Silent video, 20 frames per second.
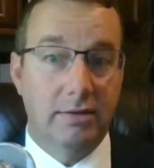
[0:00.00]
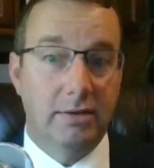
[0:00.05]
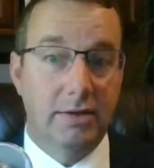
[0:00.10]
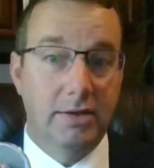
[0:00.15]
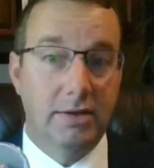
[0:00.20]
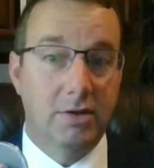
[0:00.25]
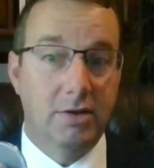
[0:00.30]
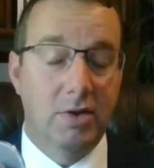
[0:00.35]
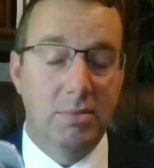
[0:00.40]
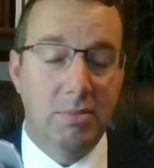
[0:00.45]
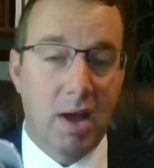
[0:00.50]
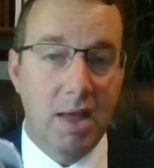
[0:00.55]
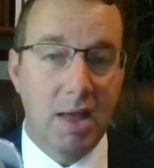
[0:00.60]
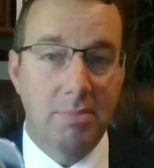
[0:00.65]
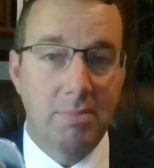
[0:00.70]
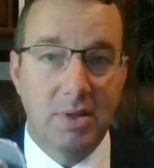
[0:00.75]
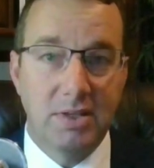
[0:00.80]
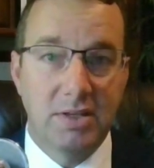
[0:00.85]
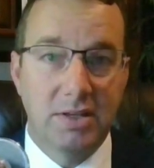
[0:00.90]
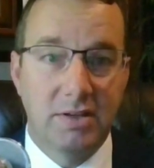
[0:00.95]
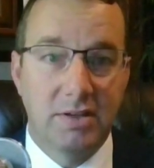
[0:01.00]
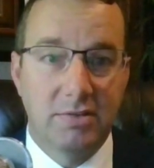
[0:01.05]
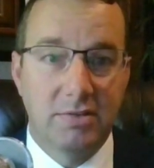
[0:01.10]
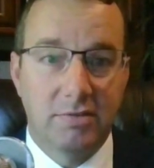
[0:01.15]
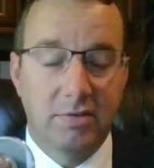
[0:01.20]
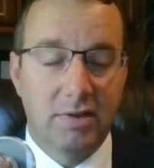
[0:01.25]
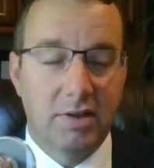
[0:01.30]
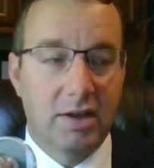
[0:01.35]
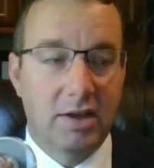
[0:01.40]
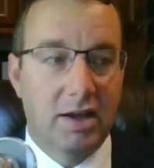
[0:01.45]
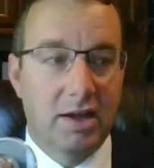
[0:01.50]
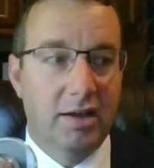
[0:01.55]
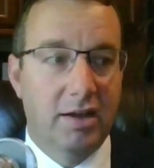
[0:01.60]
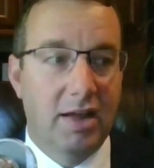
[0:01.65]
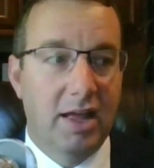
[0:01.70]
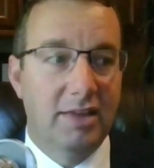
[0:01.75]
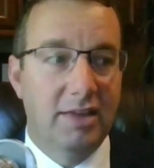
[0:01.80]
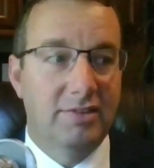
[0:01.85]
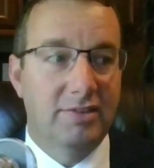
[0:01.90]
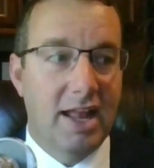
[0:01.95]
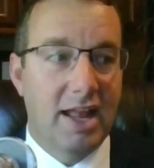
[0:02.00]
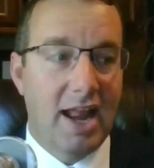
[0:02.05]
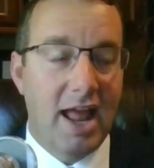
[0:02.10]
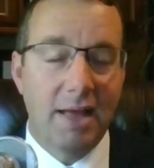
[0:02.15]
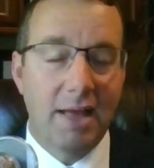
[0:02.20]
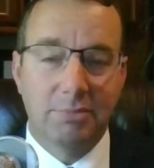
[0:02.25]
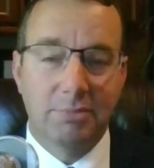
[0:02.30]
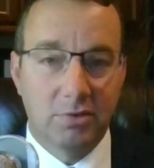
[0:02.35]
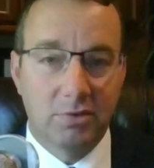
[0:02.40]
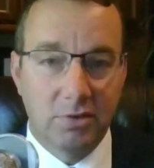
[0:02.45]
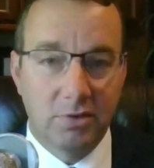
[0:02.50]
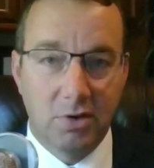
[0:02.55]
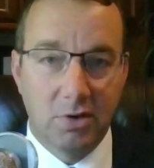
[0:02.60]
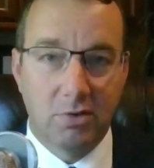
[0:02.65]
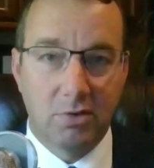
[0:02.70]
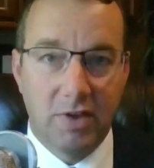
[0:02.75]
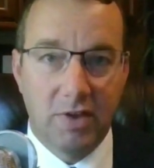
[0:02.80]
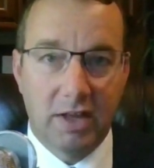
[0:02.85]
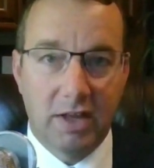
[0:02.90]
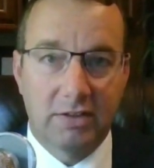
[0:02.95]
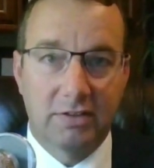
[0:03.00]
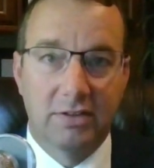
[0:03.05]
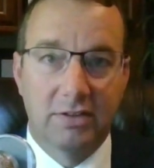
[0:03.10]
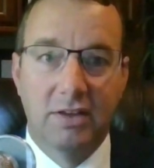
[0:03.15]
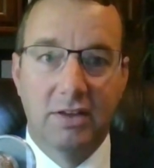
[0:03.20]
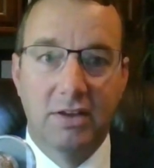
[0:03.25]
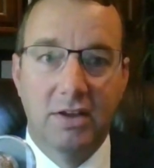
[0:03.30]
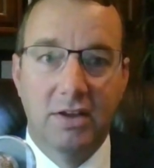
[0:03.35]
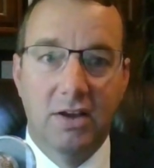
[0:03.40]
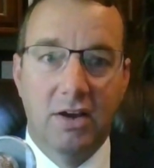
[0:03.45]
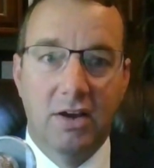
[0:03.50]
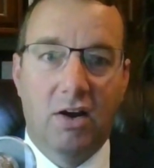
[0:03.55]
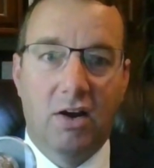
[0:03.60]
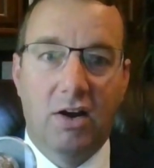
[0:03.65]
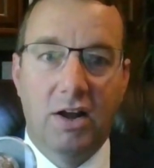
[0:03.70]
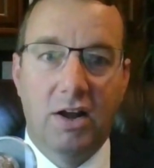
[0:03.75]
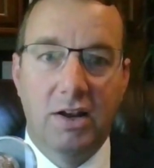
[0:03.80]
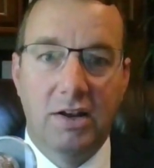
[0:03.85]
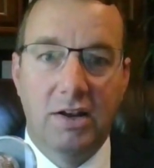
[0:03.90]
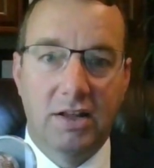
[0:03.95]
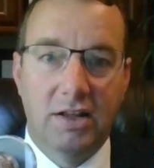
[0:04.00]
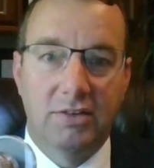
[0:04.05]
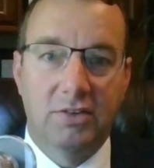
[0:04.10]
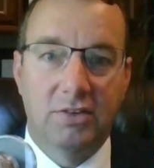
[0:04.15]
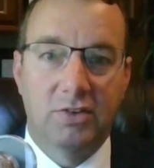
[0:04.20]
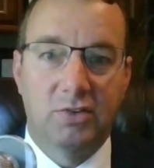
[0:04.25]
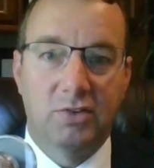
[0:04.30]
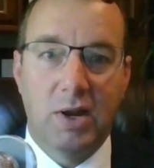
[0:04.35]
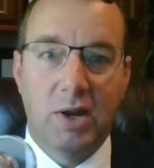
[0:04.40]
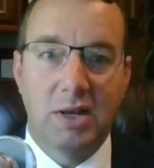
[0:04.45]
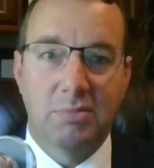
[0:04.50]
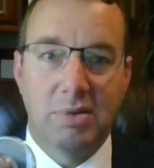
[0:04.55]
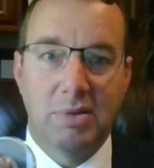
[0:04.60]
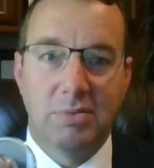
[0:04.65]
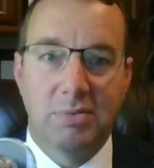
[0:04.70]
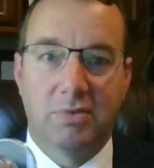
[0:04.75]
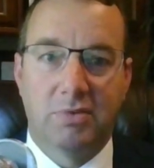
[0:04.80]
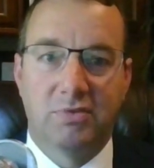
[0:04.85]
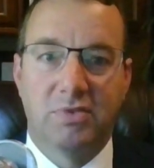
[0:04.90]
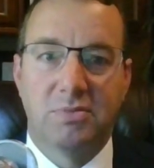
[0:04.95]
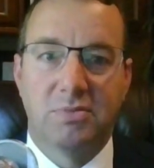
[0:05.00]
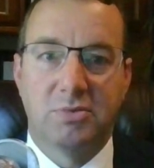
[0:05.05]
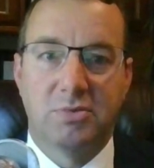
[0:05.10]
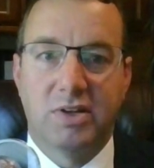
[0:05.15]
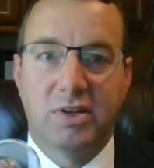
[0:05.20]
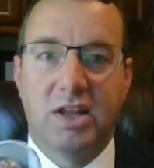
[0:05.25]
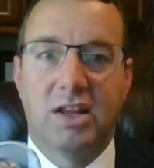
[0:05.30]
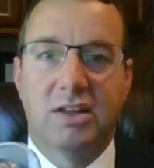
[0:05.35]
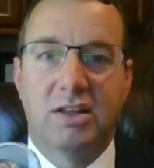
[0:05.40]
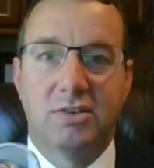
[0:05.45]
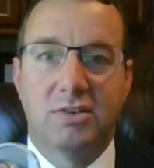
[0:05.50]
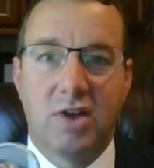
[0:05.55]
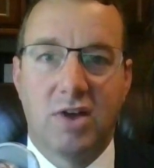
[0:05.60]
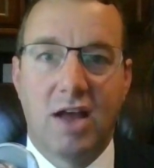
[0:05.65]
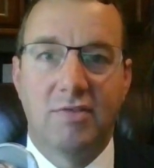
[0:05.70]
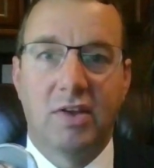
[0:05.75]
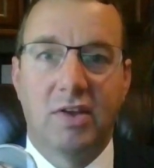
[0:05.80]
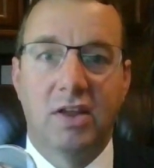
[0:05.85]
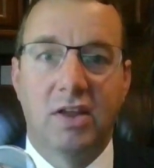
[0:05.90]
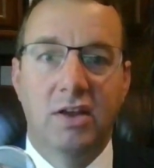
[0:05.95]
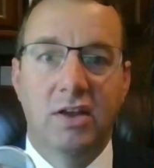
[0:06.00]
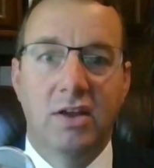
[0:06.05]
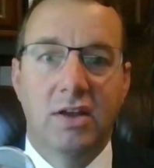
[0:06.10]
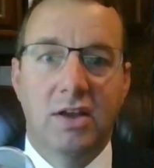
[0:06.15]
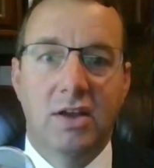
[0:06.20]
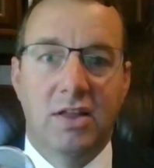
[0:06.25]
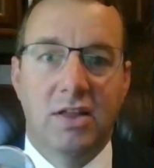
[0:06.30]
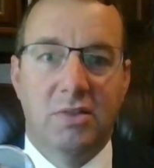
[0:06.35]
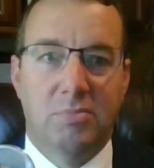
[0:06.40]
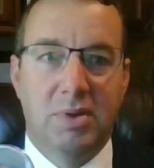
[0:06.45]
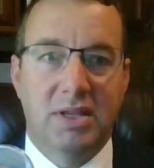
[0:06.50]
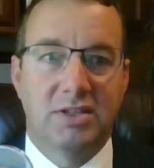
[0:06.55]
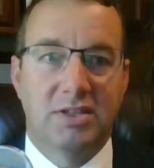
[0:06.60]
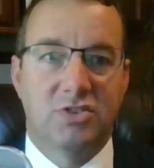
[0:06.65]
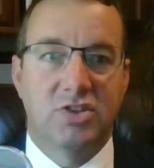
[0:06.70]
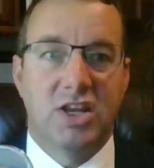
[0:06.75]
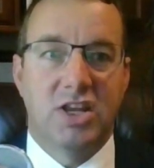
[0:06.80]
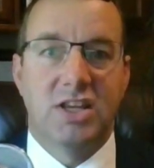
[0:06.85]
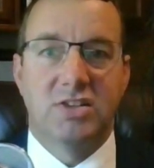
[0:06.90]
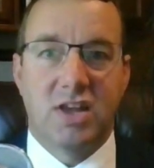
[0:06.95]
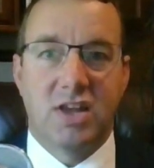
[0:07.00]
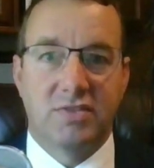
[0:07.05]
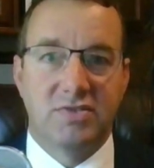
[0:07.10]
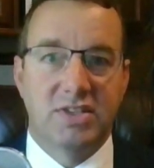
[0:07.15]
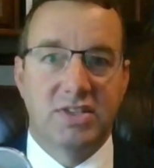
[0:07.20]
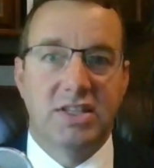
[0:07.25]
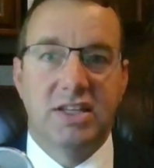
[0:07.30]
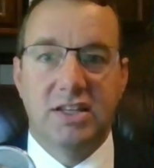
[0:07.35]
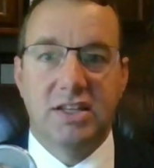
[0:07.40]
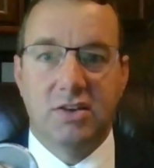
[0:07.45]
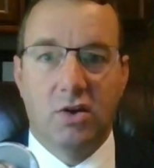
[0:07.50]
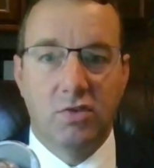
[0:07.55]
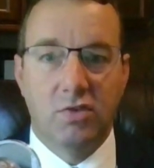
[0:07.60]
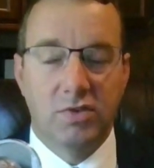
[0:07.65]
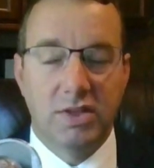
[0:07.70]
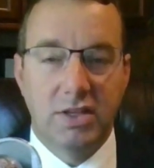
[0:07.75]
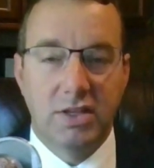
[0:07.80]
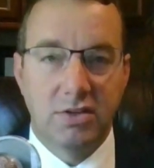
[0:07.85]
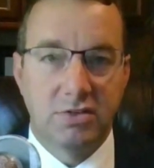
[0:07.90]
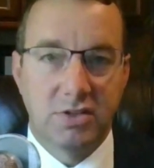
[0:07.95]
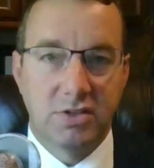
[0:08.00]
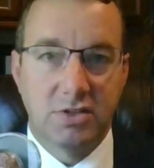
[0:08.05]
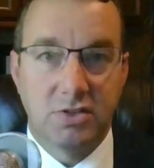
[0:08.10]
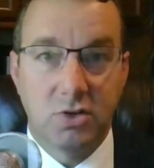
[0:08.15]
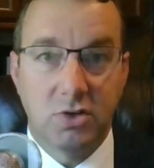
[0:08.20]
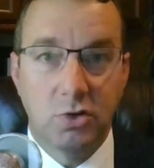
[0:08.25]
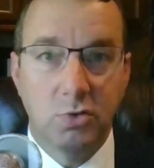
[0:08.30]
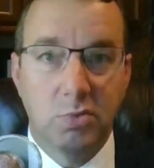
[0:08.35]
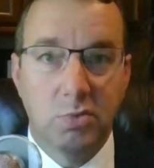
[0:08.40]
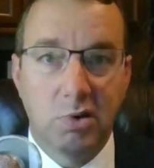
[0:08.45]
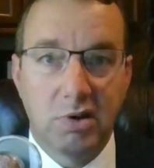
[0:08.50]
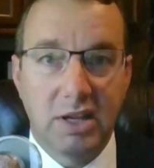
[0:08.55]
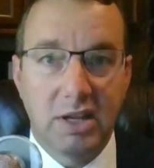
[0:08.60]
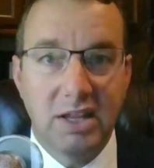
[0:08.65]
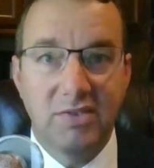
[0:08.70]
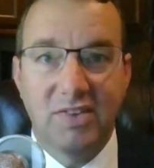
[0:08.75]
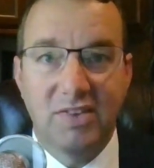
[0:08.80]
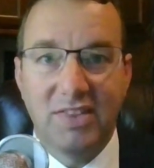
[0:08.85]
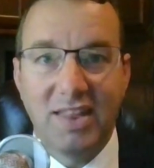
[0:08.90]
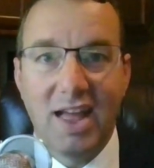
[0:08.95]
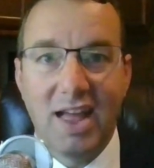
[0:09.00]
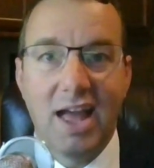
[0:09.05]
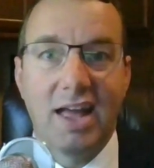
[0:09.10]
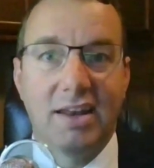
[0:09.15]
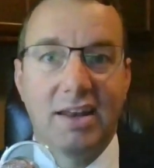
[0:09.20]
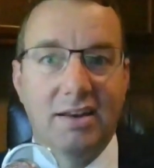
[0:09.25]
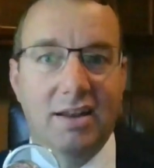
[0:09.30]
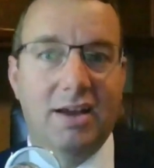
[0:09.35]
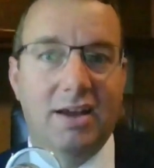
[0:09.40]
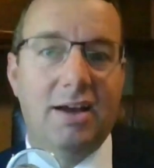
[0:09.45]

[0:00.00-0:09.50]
in my opinion, has had absolutely no effect on dissuading people from drinking and driving. Biggest change I've seen over the years is Uber. Even that,